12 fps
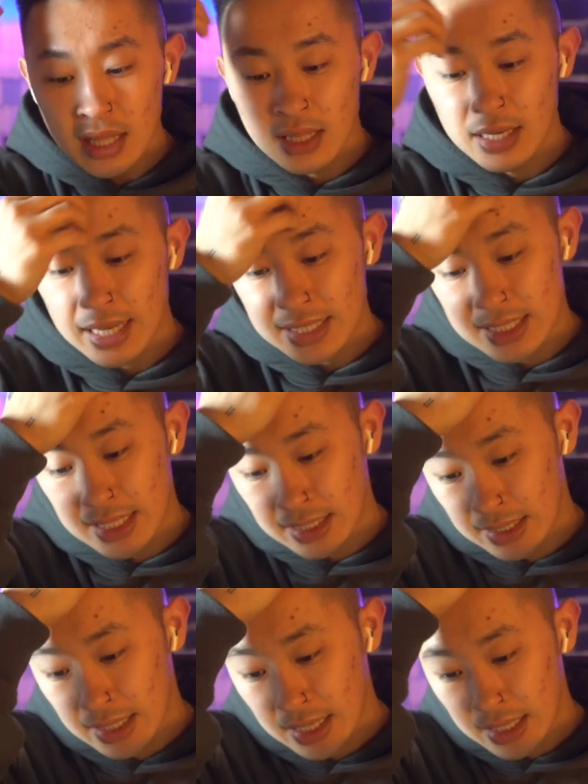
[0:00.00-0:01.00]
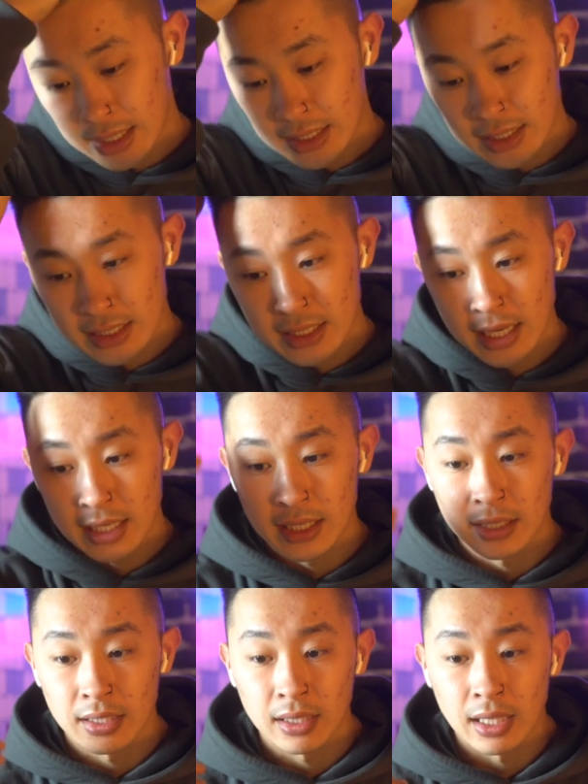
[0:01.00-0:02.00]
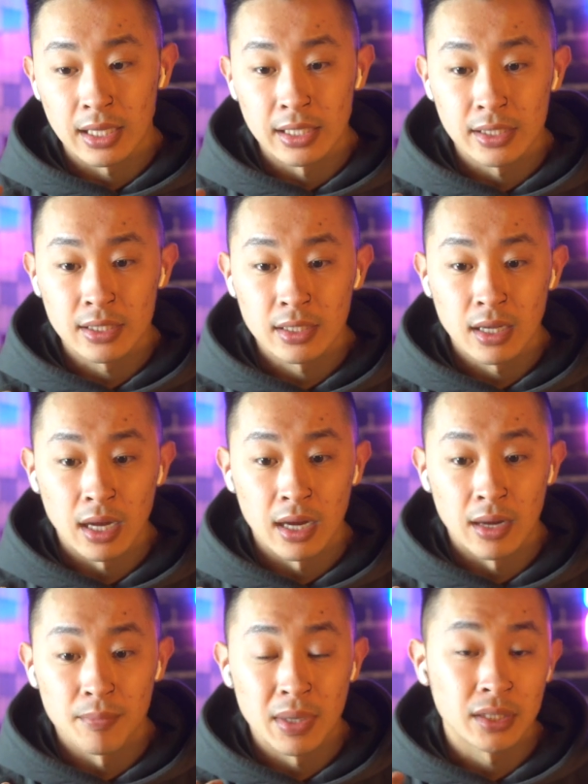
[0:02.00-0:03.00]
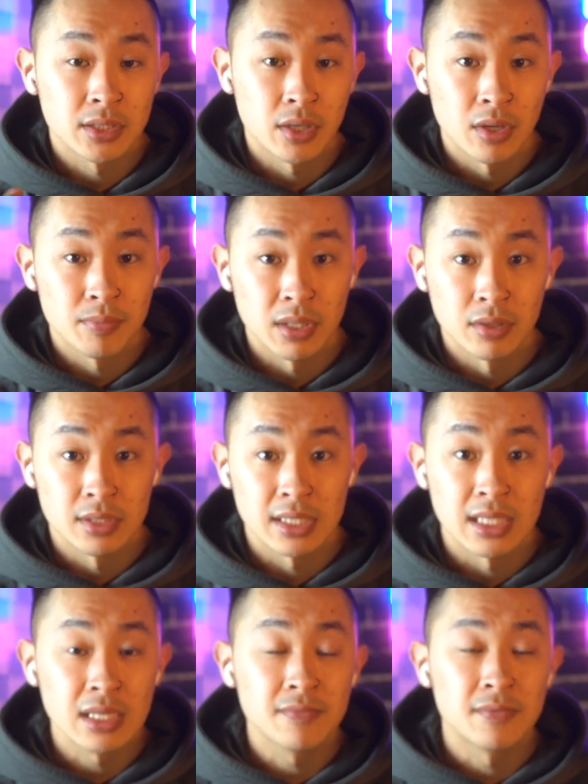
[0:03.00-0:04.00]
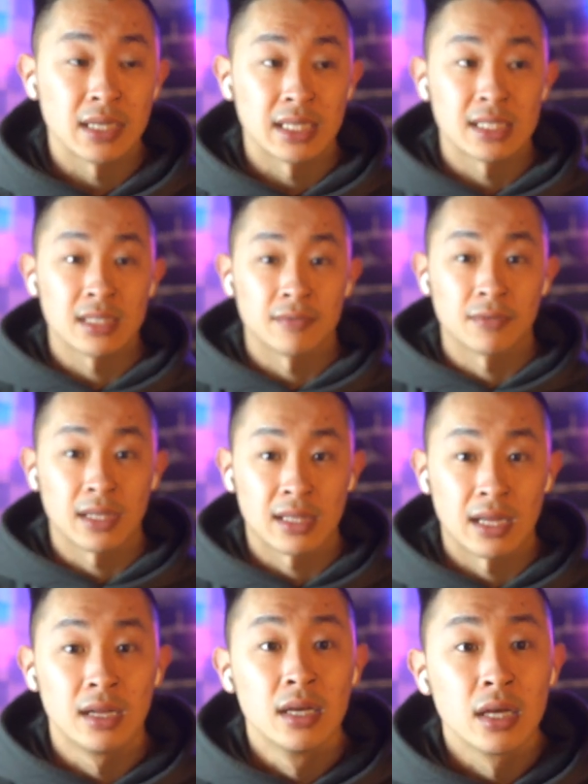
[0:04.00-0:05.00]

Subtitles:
the next thing is taking like melatonin pills in the evening and stuff like that.